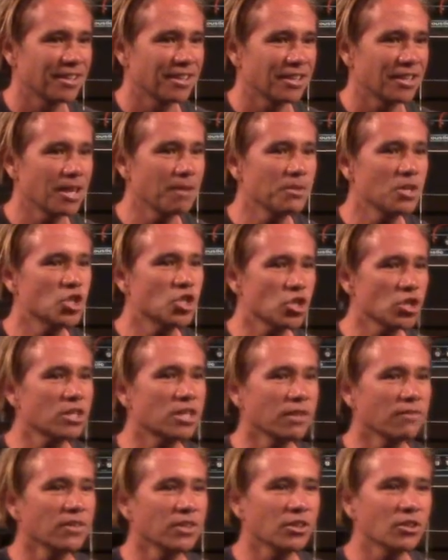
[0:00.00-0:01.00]
That means you're
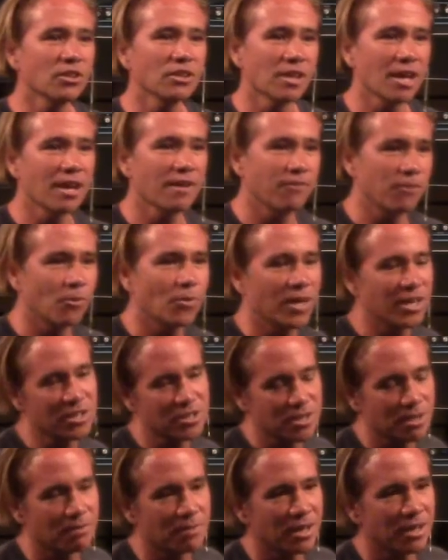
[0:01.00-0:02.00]
giving your life away to
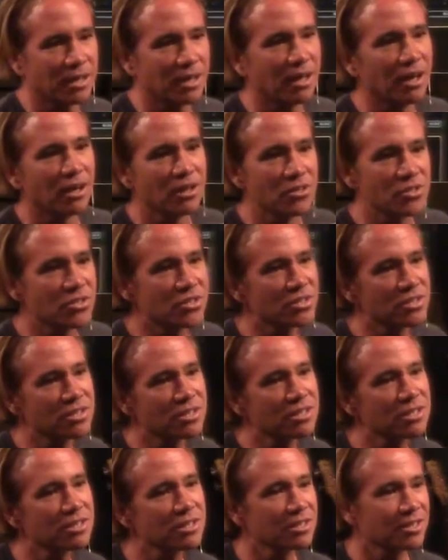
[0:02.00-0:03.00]
somebody
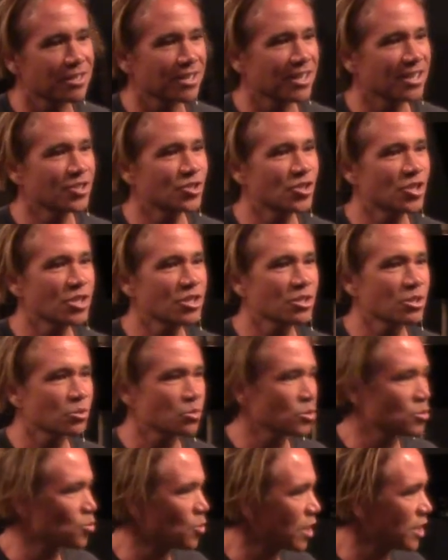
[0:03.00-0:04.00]
else as Jesus
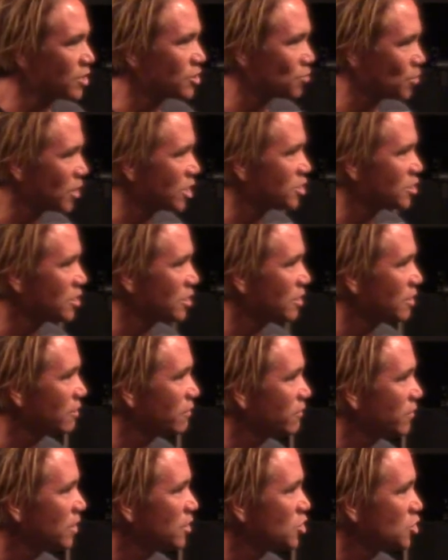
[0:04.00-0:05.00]
was washing their
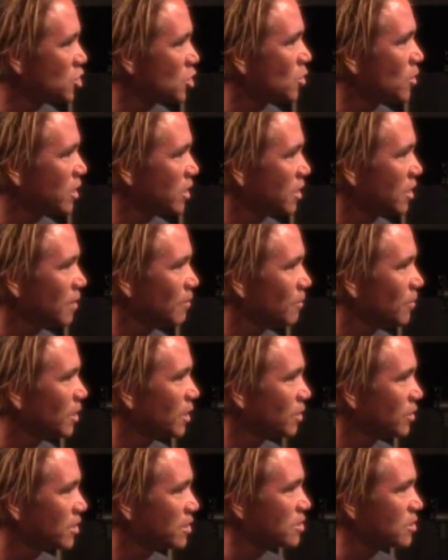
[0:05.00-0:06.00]
feet, showing them
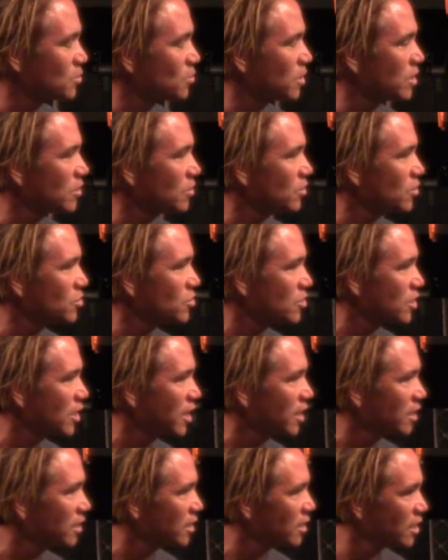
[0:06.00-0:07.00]
this is what it looks
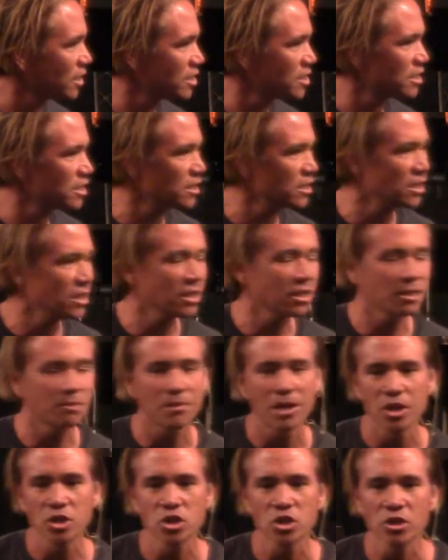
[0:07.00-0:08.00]
like to lead in
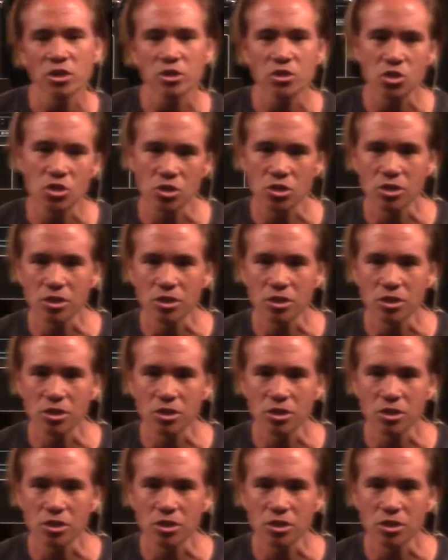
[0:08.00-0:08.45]
my church.